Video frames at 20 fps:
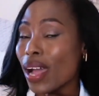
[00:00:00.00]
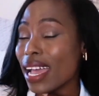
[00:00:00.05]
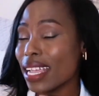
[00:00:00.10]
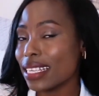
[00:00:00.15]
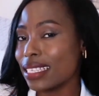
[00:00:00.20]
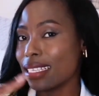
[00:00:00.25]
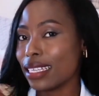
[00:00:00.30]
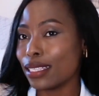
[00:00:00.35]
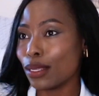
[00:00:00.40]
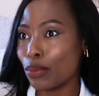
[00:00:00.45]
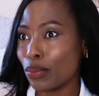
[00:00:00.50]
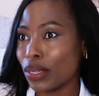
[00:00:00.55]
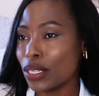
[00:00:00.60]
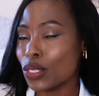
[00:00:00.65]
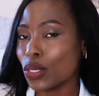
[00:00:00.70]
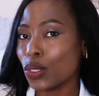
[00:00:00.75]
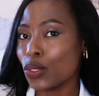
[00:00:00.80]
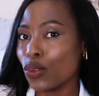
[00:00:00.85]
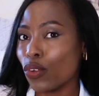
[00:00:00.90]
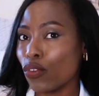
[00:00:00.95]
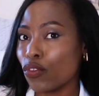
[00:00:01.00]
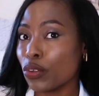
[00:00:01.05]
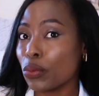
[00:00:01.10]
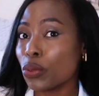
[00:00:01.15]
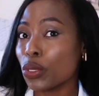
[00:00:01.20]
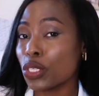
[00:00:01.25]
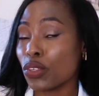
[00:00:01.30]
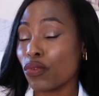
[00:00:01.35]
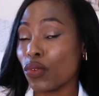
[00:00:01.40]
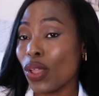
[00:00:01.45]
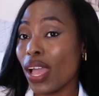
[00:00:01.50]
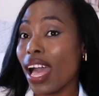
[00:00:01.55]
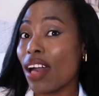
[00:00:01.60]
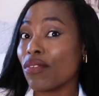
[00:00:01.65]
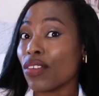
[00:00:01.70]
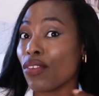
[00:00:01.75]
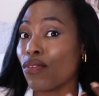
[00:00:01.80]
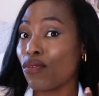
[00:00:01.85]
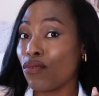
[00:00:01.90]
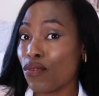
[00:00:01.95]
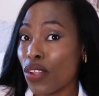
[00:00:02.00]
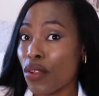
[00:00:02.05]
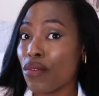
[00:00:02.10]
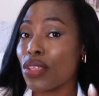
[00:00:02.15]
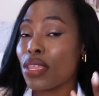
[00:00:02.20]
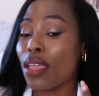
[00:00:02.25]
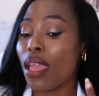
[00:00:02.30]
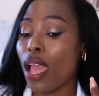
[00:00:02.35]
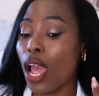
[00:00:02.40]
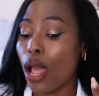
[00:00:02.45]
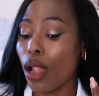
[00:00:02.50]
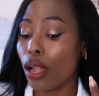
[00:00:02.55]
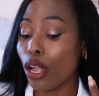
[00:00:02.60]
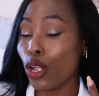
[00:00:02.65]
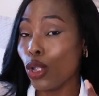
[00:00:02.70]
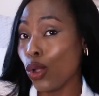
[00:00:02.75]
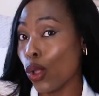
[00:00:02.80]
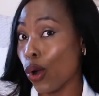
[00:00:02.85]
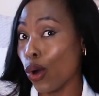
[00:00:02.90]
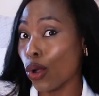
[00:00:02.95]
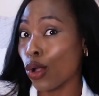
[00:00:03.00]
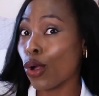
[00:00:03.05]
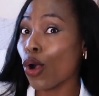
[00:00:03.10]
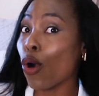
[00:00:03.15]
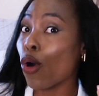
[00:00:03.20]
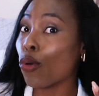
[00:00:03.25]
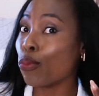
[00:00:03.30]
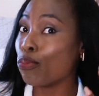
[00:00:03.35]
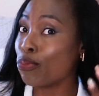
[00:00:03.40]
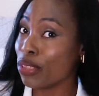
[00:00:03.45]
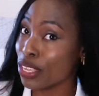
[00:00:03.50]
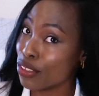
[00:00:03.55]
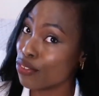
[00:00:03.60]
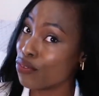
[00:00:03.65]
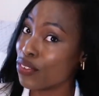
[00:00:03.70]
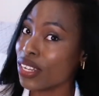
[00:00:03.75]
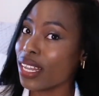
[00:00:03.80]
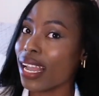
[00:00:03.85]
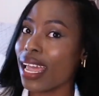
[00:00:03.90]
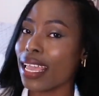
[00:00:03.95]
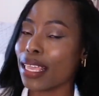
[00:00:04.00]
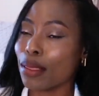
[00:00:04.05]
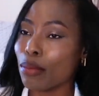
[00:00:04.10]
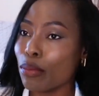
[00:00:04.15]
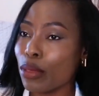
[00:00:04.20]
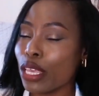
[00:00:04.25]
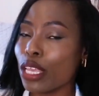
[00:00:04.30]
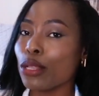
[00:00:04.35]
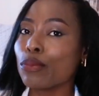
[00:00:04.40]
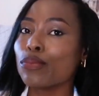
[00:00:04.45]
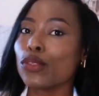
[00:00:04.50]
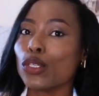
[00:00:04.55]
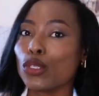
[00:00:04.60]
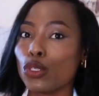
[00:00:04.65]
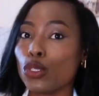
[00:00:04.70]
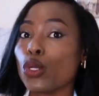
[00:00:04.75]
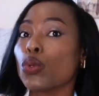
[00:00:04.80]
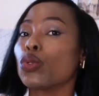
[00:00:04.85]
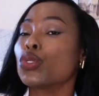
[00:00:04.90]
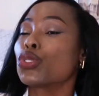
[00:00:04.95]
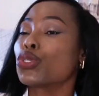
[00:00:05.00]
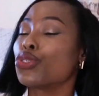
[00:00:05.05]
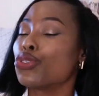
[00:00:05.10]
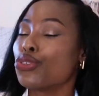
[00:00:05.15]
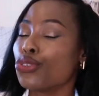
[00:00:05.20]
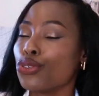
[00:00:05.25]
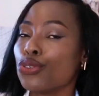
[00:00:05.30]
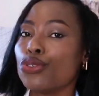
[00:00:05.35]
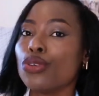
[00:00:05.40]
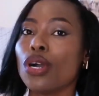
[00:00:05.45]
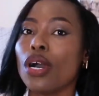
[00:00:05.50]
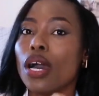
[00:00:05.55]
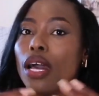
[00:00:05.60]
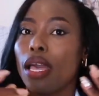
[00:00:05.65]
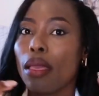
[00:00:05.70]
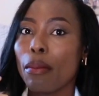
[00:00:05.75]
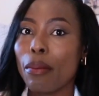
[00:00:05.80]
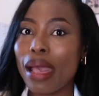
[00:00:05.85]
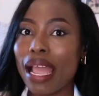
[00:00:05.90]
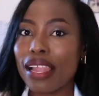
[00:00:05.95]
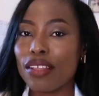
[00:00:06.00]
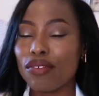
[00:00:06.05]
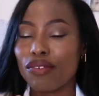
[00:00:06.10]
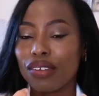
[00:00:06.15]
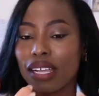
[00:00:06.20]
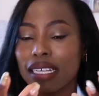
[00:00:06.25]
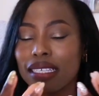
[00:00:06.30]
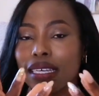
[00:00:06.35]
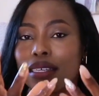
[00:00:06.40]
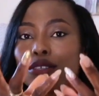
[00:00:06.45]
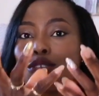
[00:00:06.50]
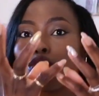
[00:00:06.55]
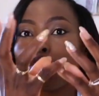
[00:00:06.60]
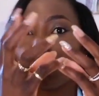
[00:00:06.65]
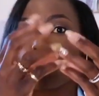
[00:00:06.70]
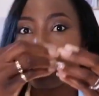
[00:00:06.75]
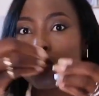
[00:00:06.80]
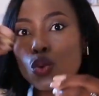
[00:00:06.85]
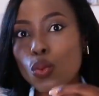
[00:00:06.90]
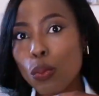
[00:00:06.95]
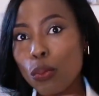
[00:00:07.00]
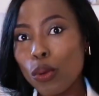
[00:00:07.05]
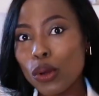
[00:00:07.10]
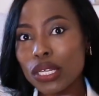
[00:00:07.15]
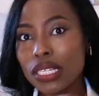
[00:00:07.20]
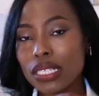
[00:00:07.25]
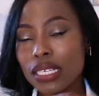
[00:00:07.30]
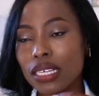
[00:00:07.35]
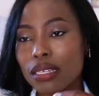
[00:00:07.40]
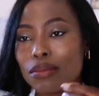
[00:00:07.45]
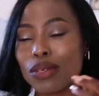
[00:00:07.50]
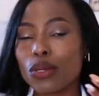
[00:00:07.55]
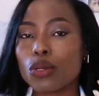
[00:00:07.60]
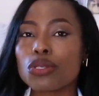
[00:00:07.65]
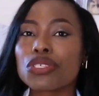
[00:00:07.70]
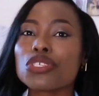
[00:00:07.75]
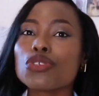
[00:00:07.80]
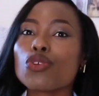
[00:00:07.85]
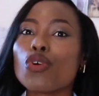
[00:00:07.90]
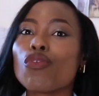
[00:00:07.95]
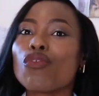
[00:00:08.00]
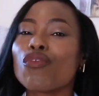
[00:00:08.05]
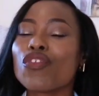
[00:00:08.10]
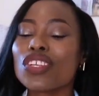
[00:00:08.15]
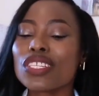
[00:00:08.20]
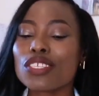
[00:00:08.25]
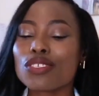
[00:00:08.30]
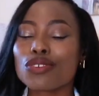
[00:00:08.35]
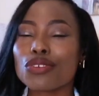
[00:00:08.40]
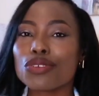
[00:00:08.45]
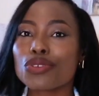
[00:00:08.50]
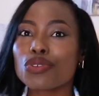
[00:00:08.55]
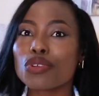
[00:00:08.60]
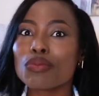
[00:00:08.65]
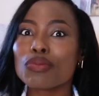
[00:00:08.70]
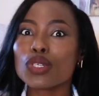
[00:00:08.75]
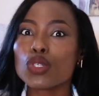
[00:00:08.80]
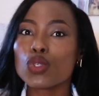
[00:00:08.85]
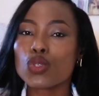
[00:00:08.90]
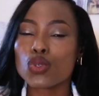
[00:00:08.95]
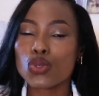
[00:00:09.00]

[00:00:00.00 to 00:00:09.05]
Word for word: Why I said depends on your feet, because if you have a very long or big feet like me, you don't want to do a ballet flat that is too pointed because your feet is just going to be